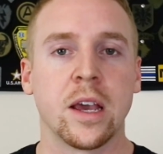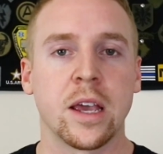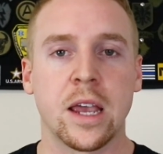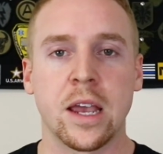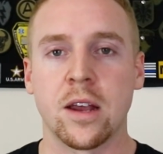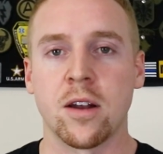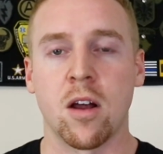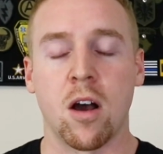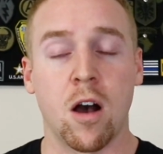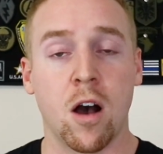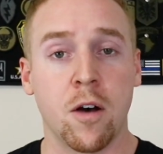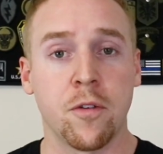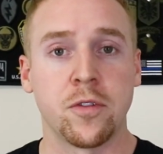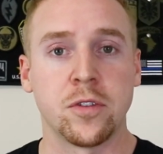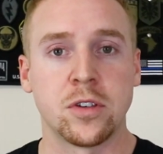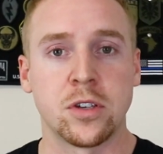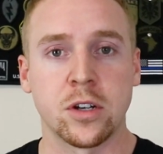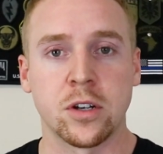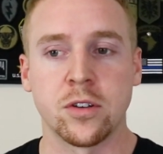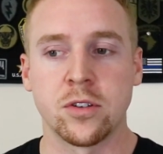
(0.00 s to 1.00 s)
Again,
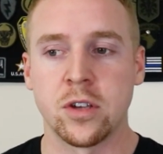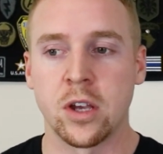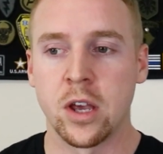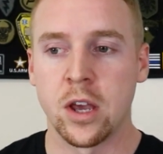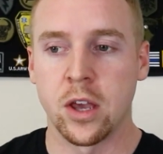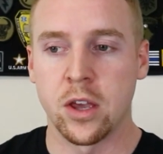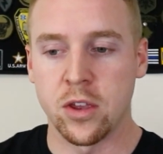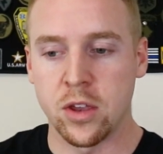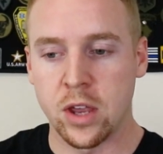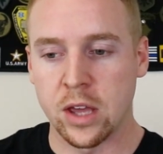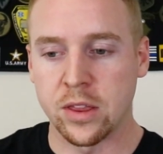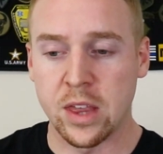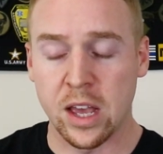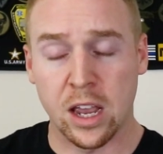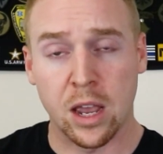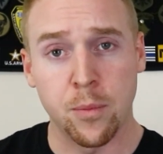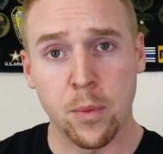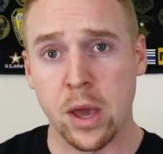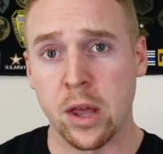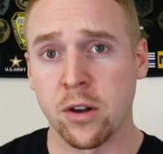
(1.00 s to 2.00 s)
officers, you get
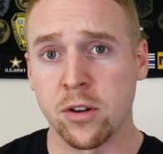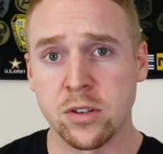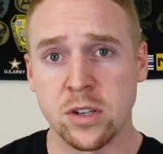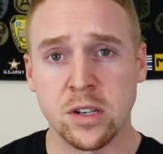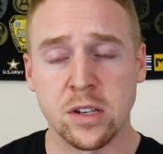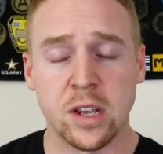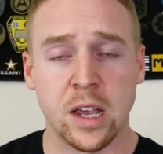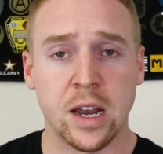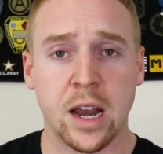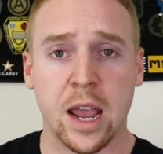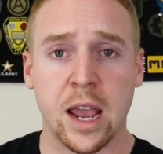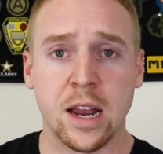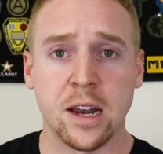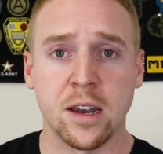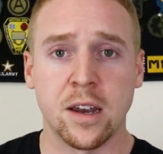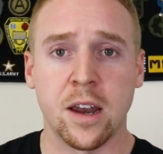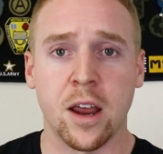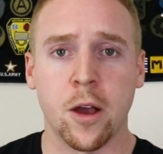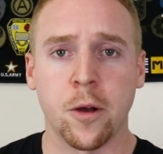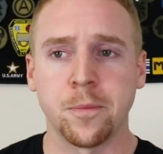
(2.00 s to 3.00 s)
that commander's intent
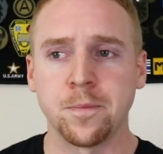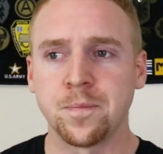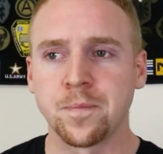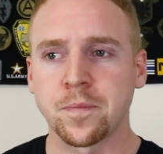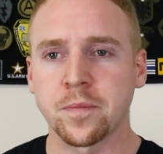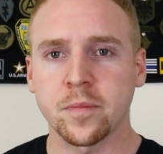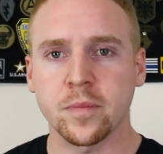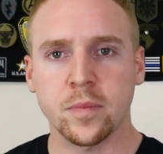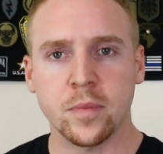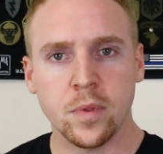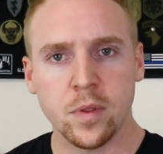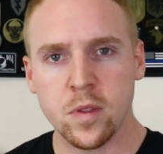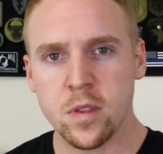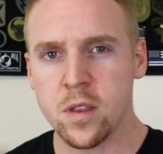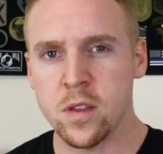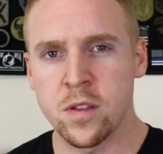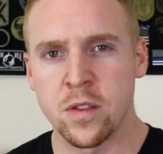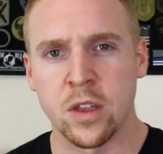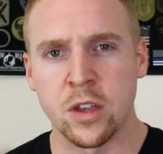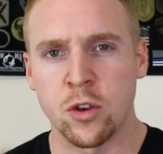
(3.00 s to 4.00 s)
handed down,
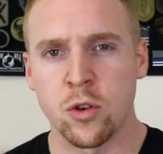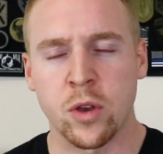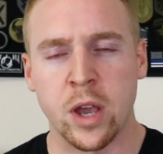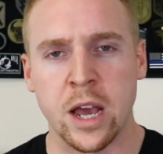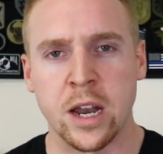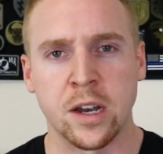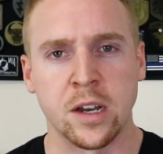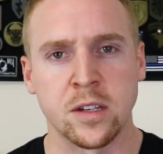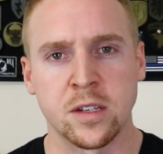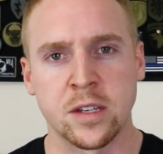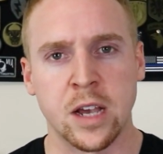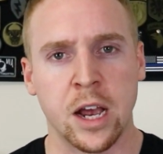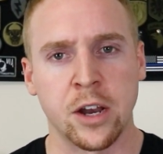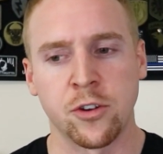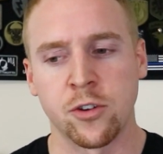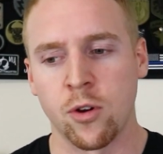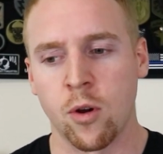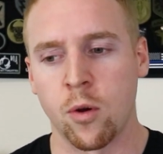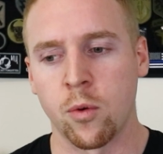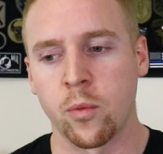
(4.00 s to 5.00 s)
and then you kind of
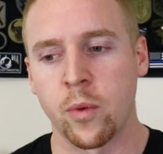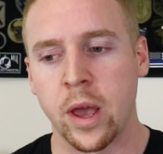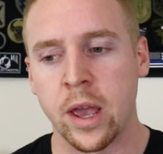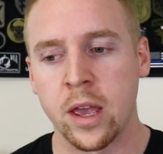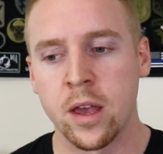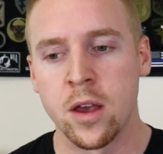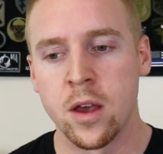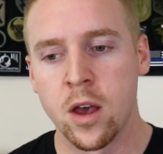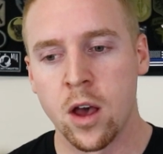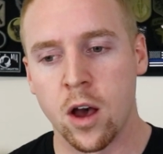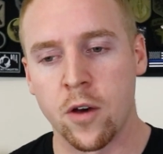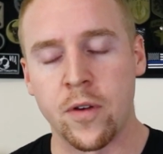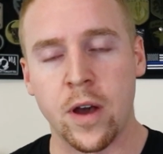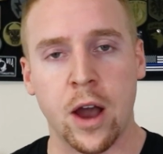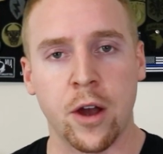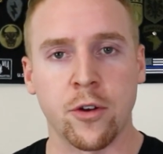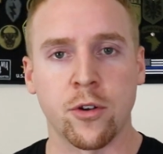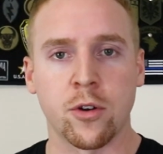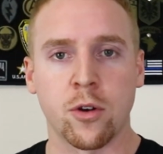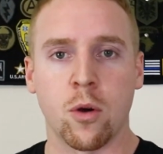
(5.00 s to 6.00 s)
decide your own way of
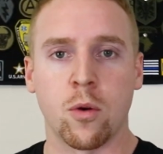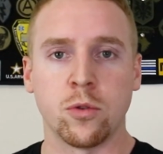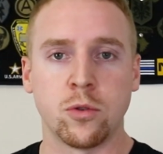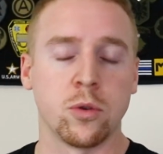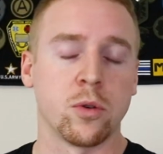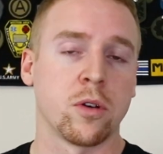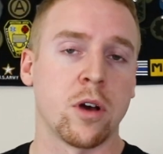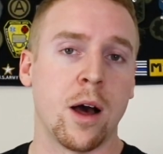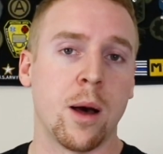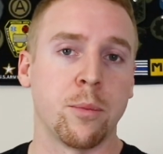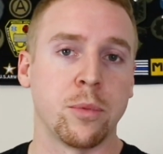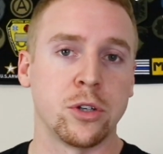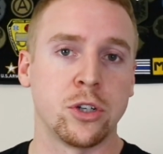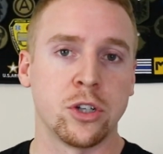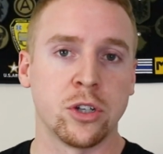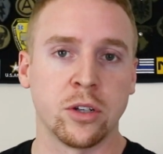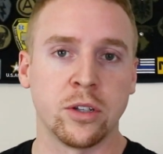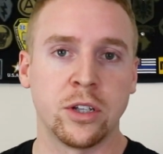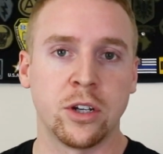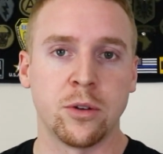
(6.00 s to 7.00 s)
how you're going to
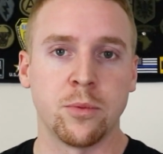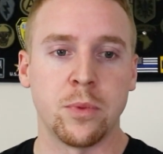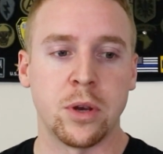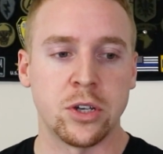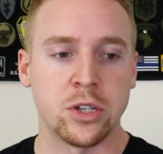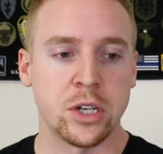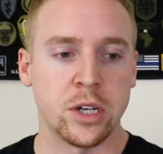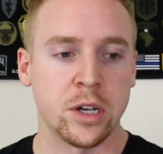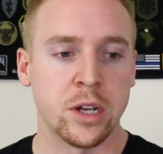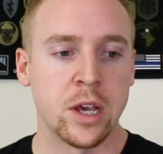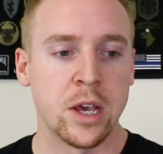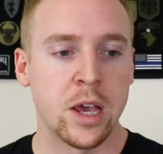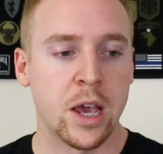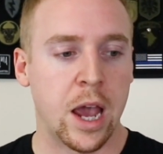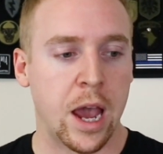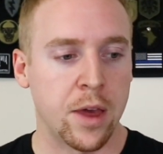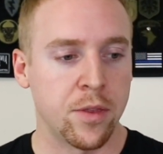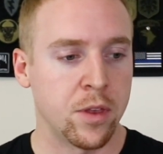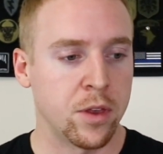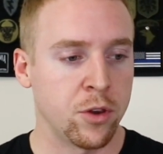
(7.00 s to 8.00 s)
accomplish your little mission,
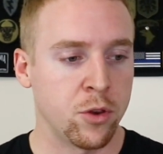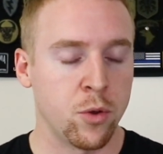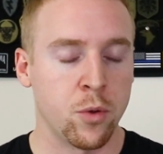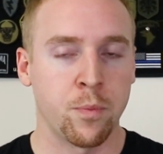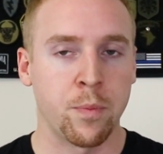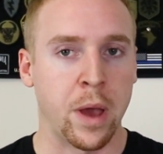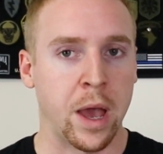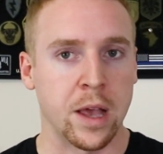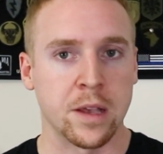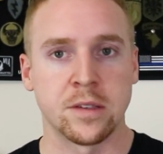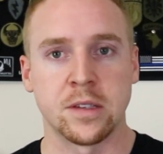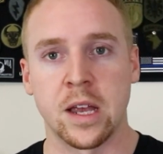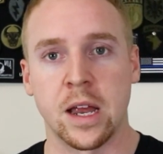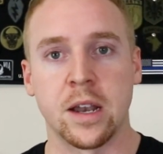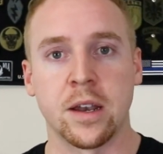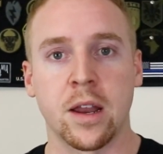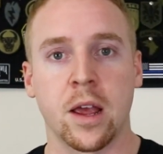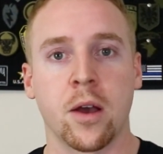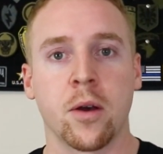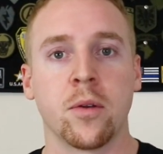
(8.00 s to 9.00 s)
and then you pass
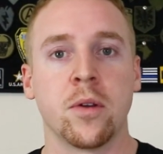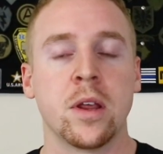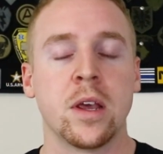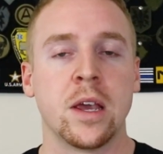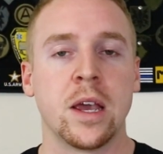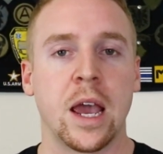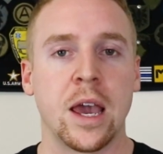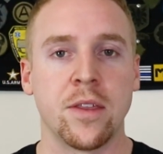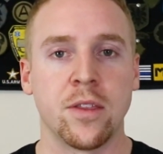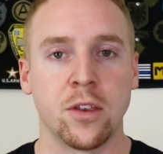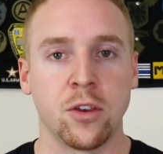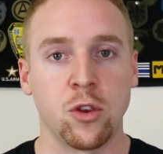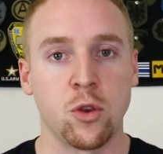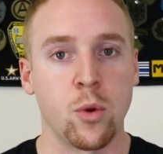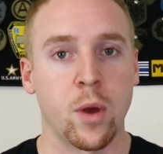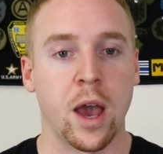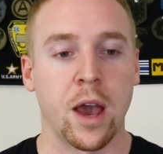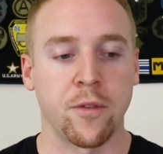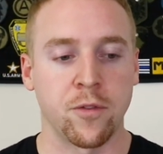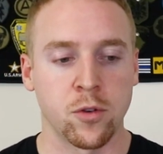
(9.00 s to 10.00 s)
that down, and then
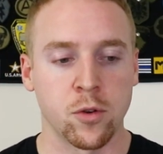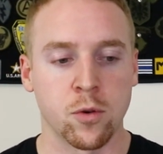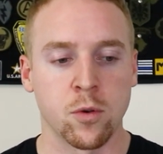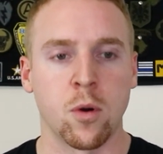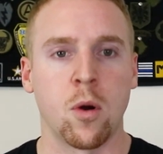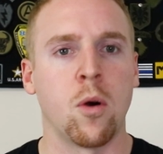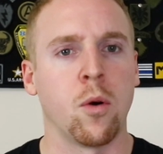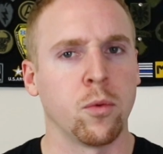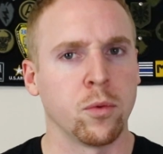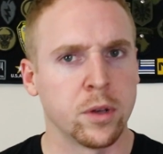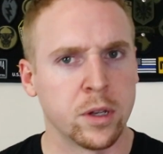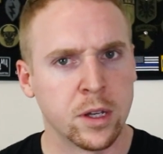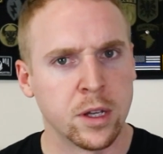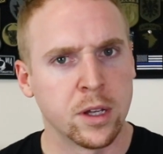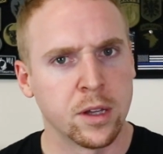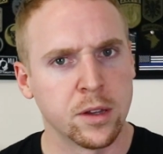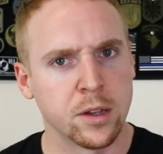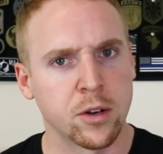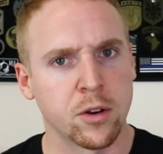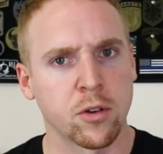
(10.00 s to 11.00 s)
you have your own
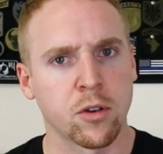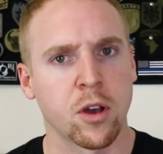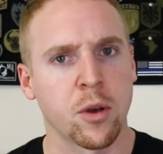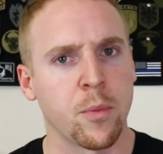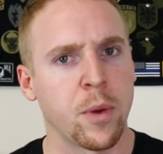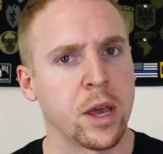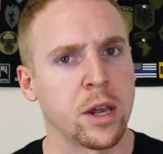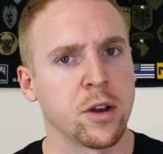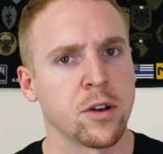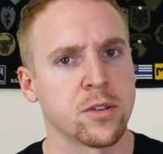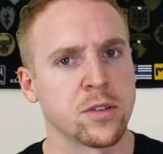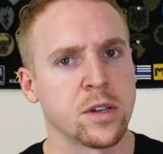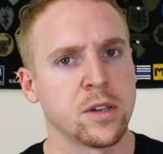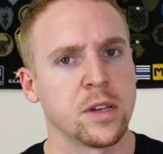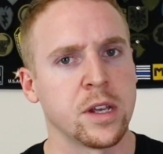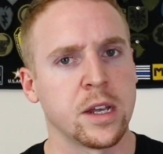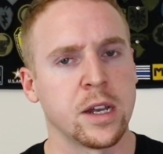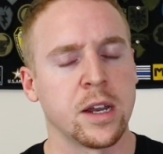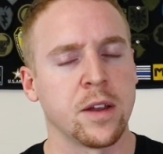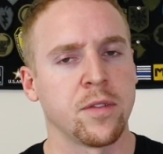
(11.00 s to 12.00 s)
little commander's
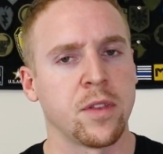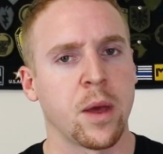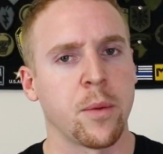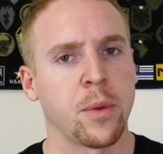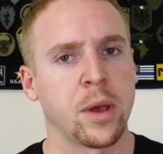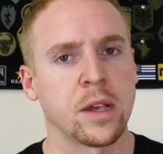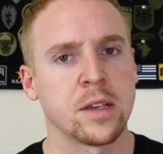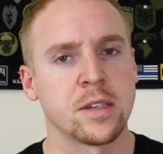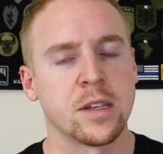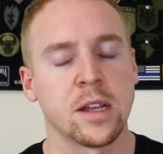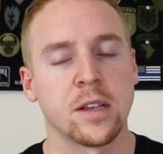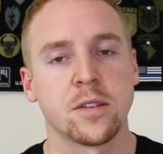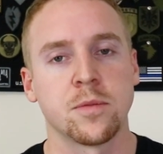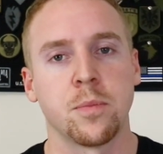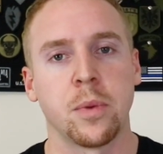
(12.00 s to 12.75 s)
intent, if that makes sense.